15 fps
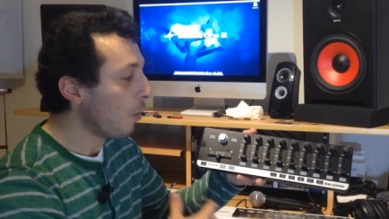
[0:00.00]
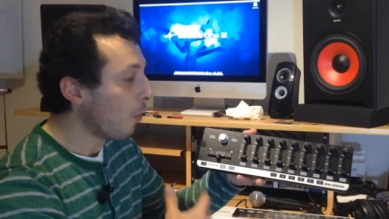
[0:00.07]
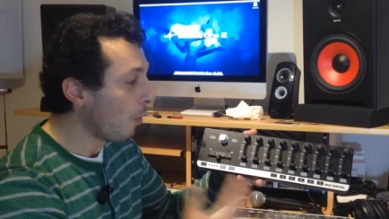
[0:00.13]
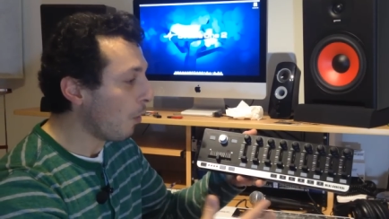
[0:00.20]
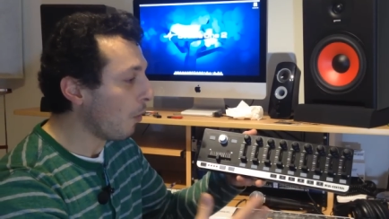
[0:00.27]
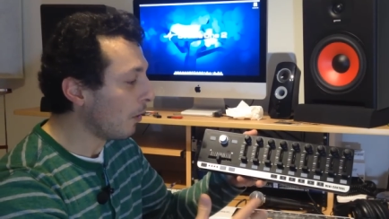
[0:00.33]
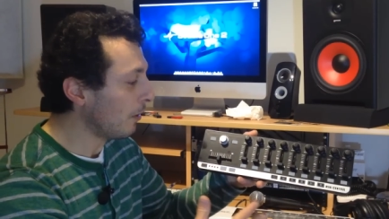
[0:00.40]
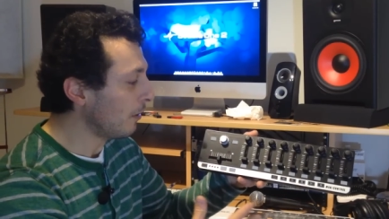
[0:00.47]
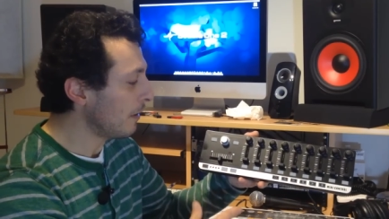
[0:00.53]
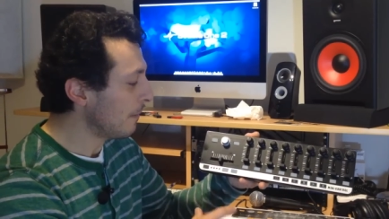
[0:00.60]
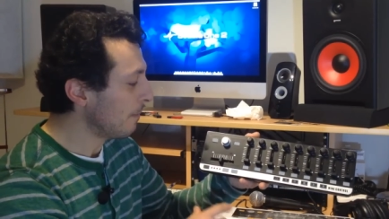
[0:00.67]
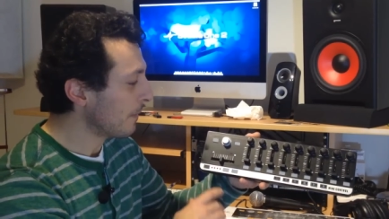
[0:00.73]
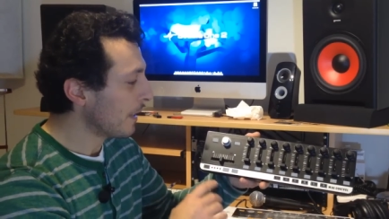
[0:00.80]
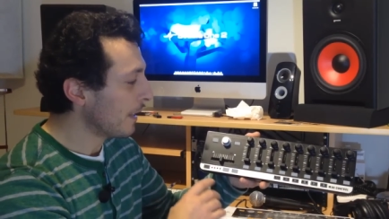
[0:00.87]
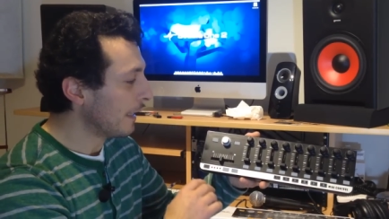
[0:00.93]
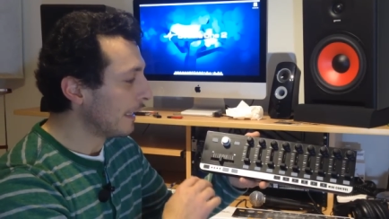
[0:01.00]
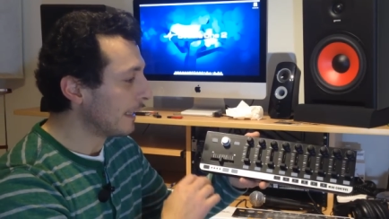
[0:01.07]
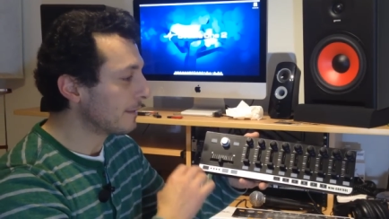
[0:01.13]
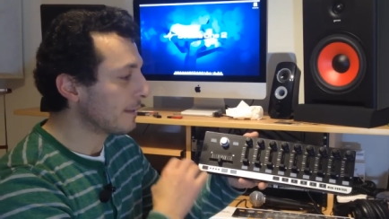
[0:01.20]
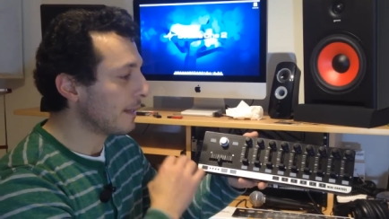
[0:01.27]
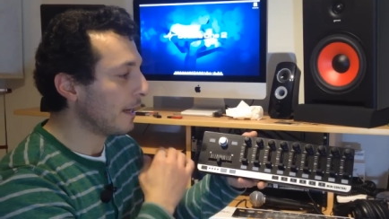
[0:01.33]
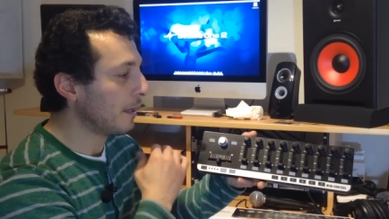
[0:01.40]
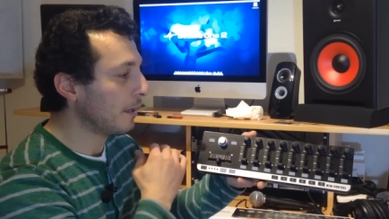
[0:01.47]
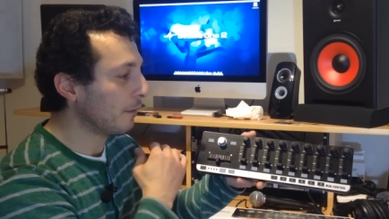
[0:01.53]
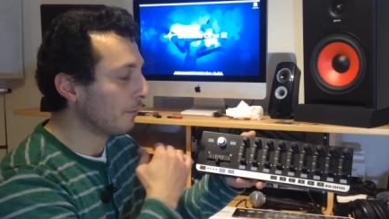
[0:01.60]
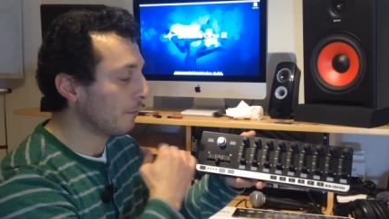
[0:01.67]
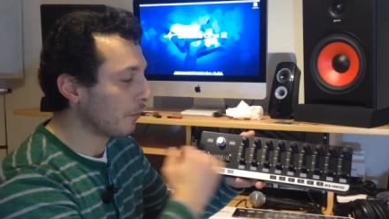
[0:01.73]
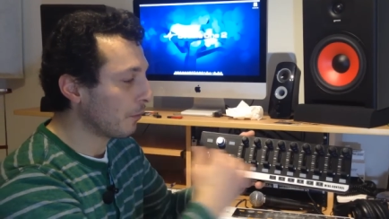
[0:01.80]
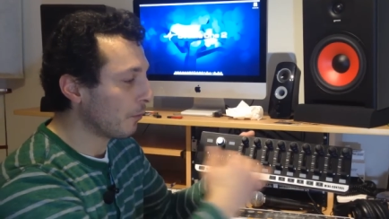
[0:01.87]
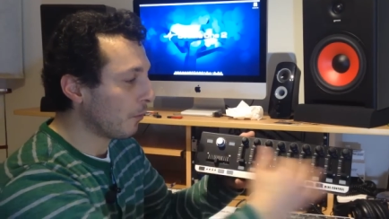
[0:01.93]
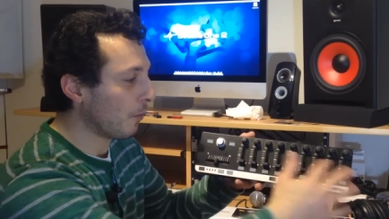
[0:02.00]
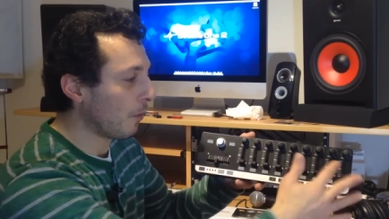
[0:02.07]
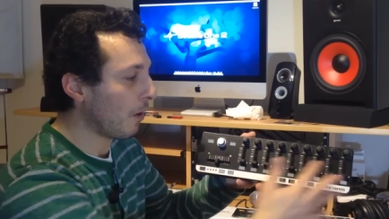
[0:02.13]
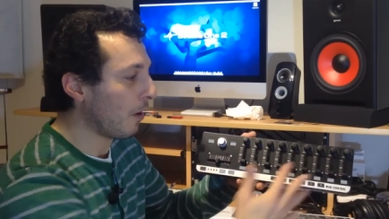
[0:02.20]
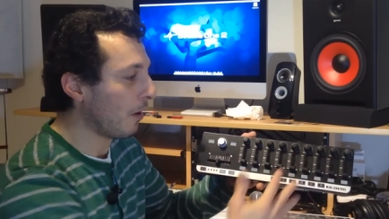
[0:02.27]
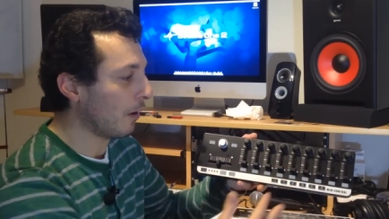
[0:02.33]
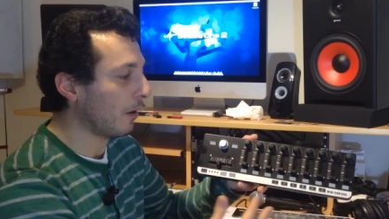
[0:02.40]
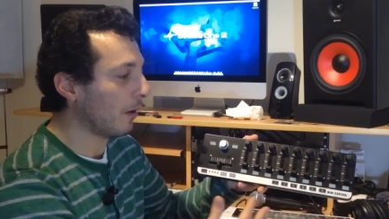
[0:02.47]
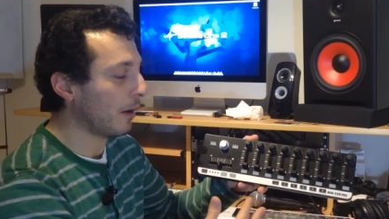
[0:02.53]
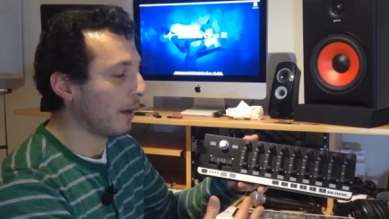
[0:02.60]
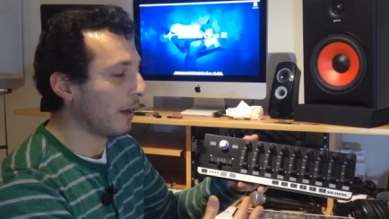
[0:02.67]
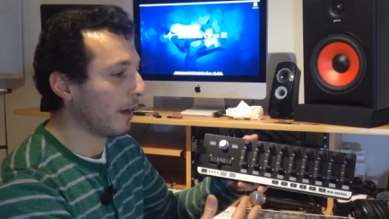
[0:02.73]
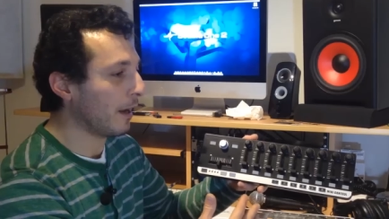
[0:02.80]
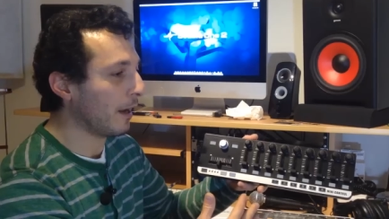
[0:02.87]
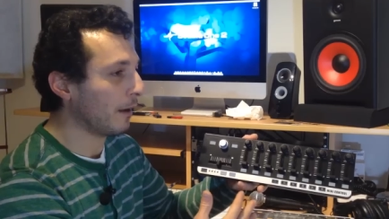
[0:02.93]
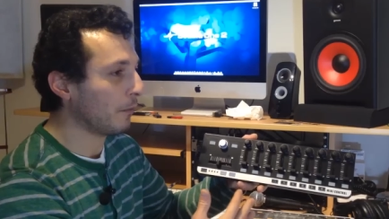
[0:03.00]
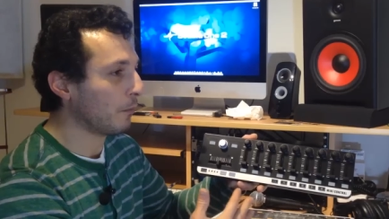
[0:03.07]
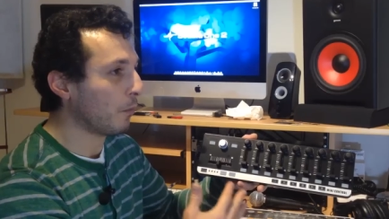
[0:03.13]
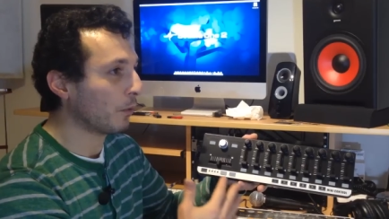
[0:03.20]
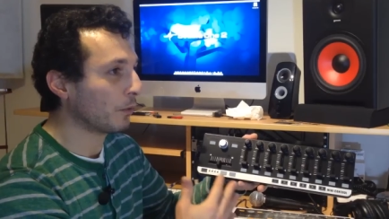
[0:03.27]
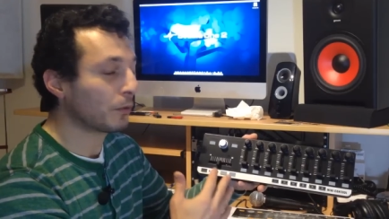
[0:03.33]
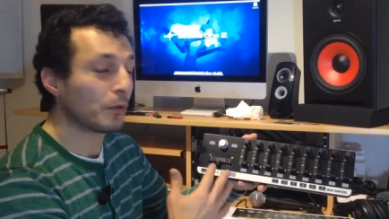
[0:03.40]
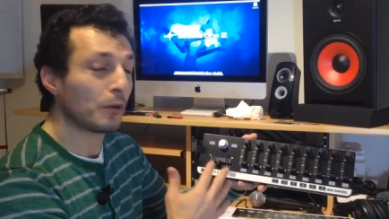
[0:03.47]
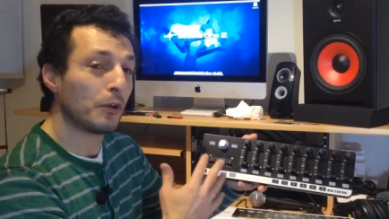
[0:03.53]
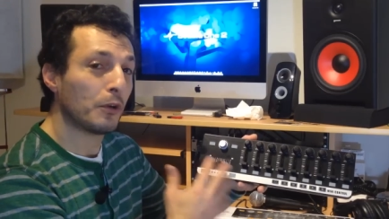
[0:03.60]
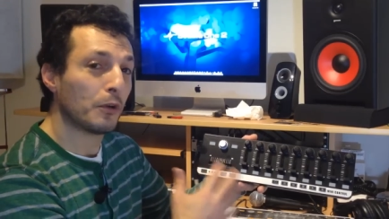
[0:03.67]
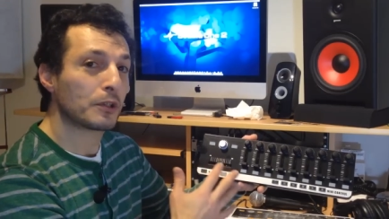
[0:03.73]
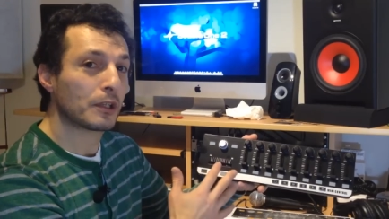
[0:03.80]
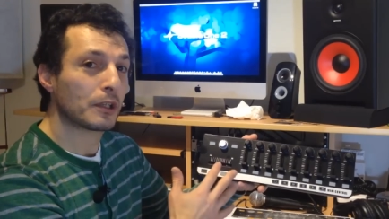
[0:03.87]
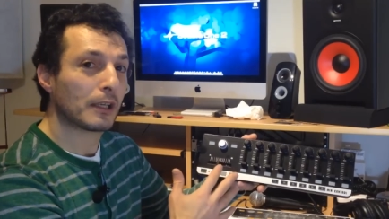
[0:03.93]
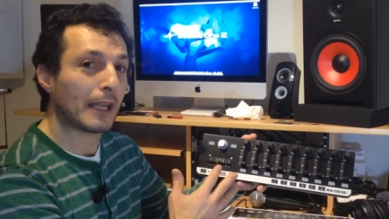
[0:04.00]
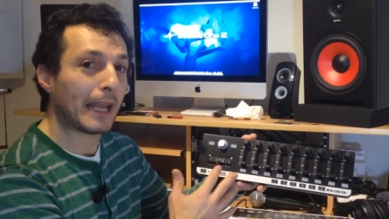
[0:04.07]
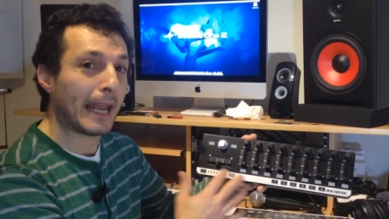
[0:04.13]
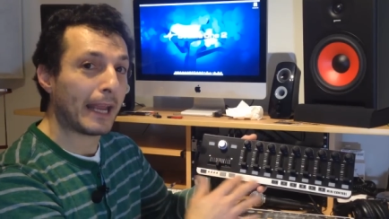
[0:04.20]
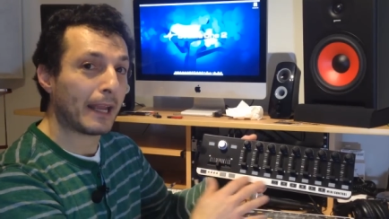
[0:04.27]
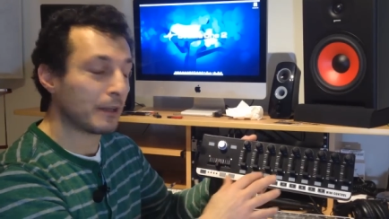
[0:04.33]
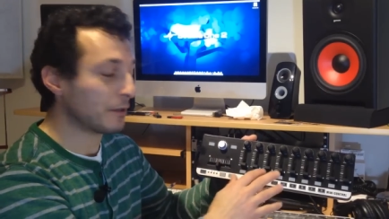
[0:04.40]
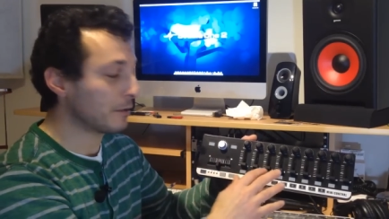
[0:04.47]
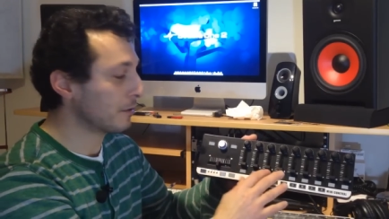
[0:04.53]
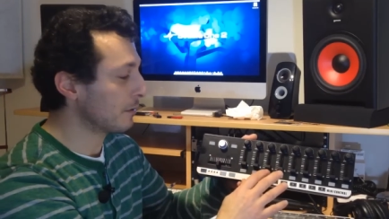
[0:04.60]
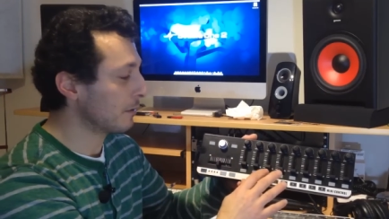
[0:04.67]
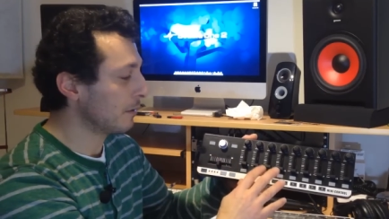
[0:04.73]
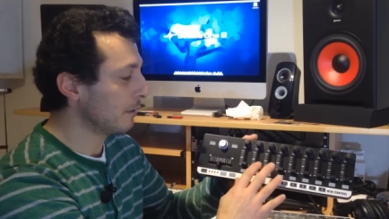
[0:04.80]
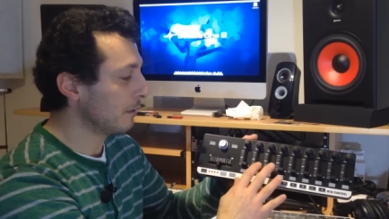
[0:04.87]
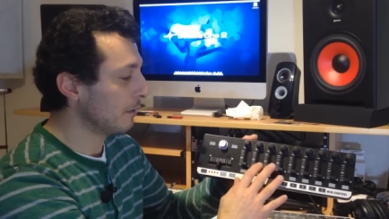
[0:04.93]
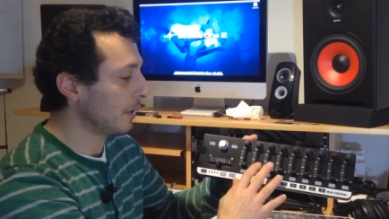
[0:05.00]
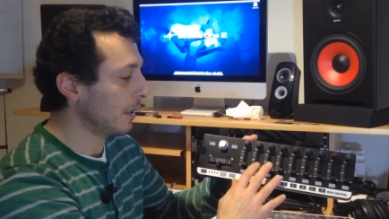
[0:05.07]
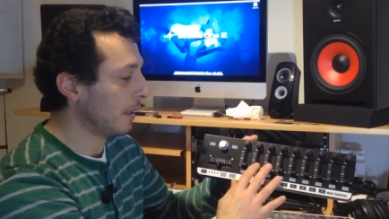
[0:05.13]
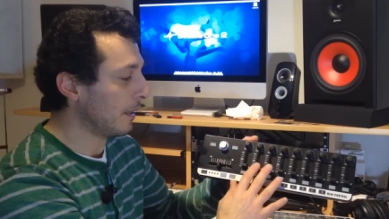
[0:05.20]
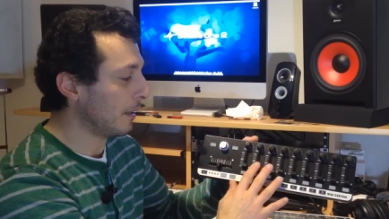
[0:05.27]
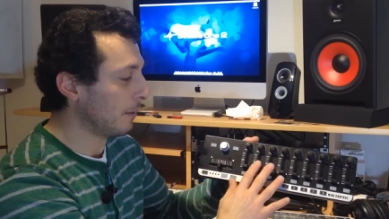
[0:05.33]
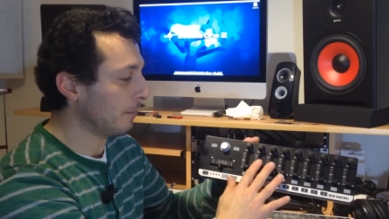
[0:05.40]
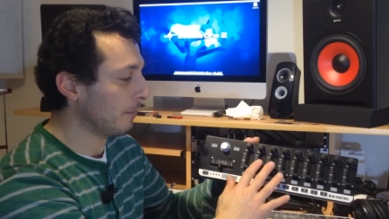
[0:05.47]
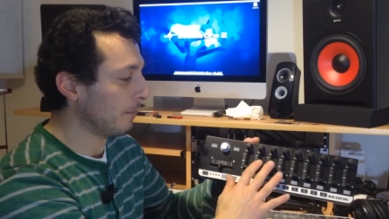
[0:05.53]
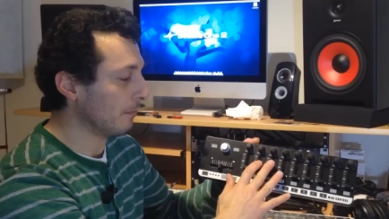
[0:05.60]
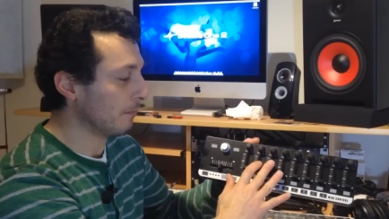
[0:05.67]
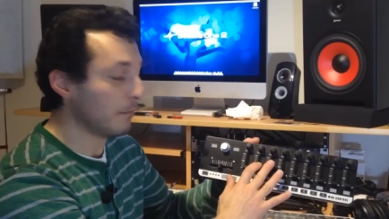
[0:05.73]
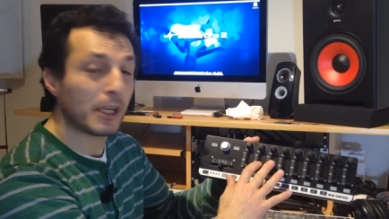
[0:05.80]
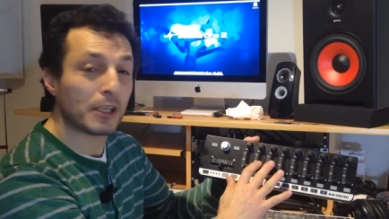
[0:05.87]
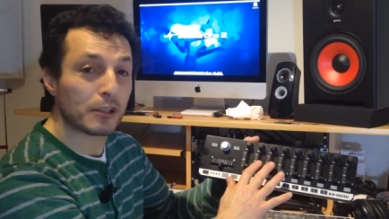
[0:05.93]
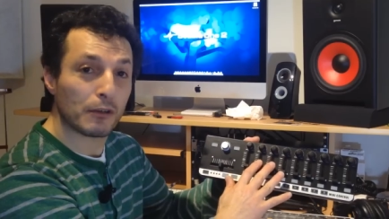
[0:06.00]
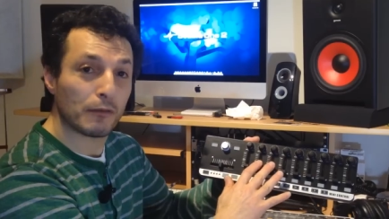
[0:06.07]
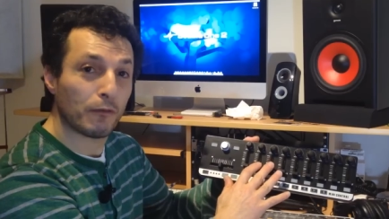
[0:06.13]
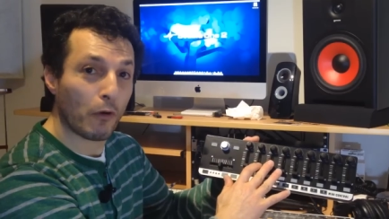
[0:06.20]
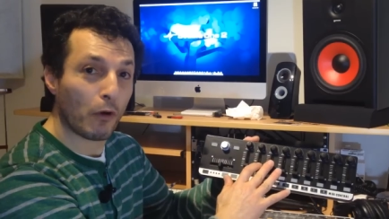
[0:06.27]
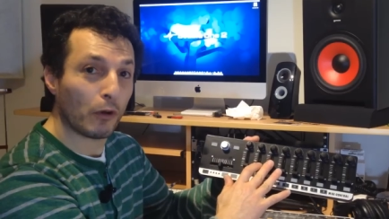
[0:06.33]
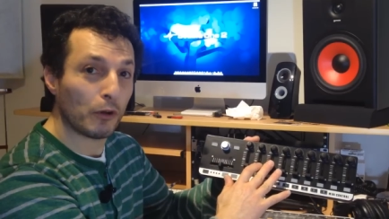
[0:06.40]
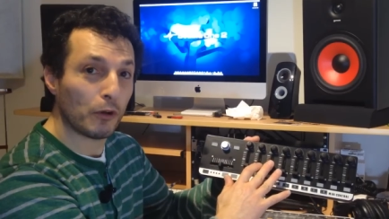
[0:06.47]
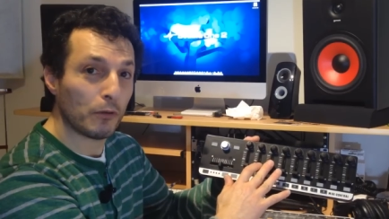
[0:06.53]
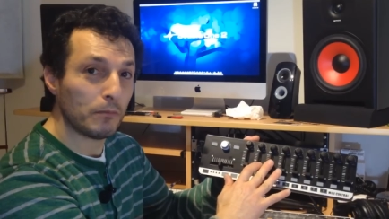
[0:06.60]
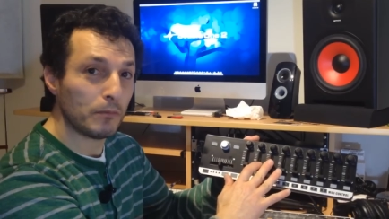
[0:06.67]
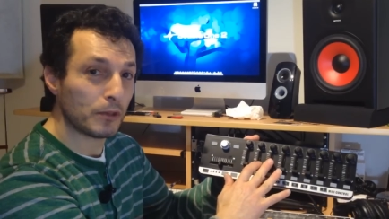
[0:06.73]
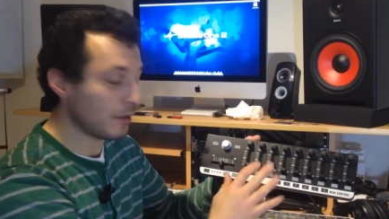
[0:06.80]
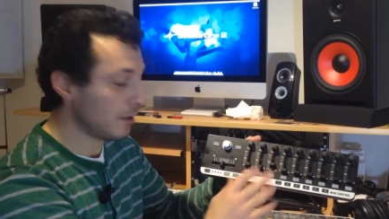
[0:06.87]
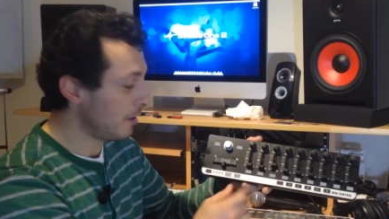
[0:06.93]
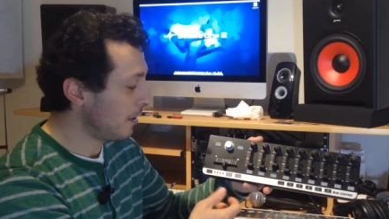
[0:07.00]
Or let's say if you want to use it as mixer volumes,